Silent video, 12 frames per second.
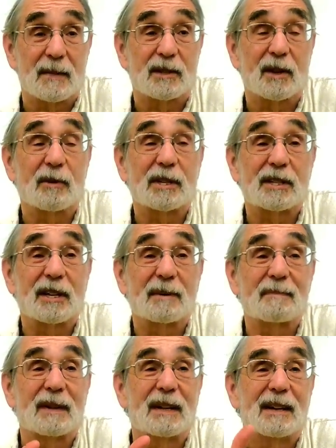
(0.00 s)
So it's
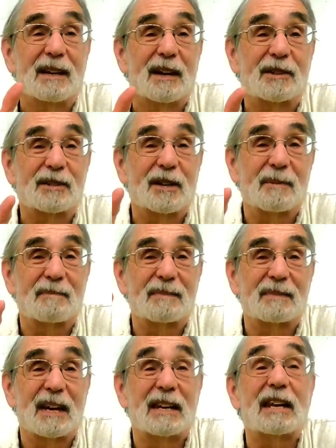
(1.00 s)

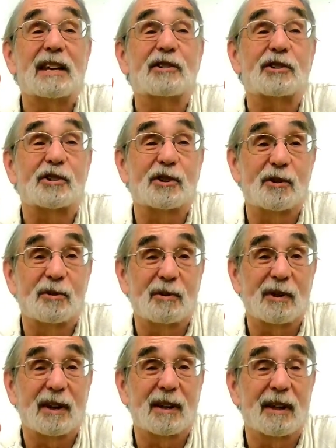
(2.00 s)
an
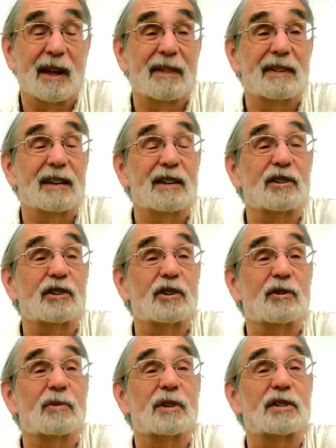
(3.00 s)
issue, and the
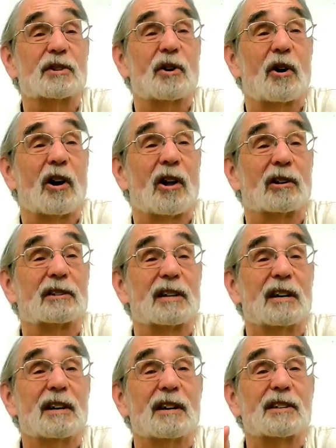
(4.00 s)
issue is
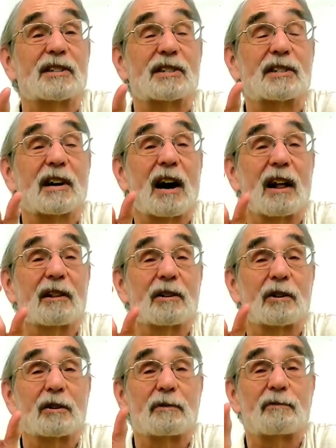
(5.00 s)
called
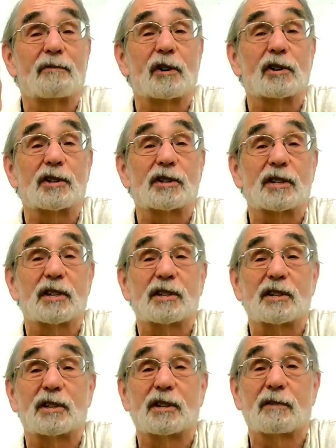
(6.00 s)
scholar
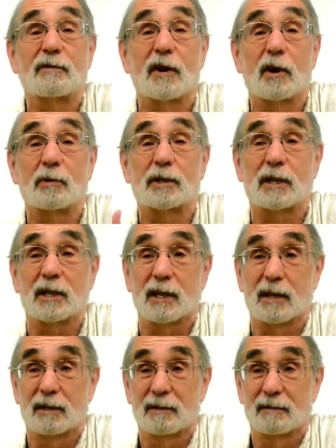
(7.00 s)
versus devotee.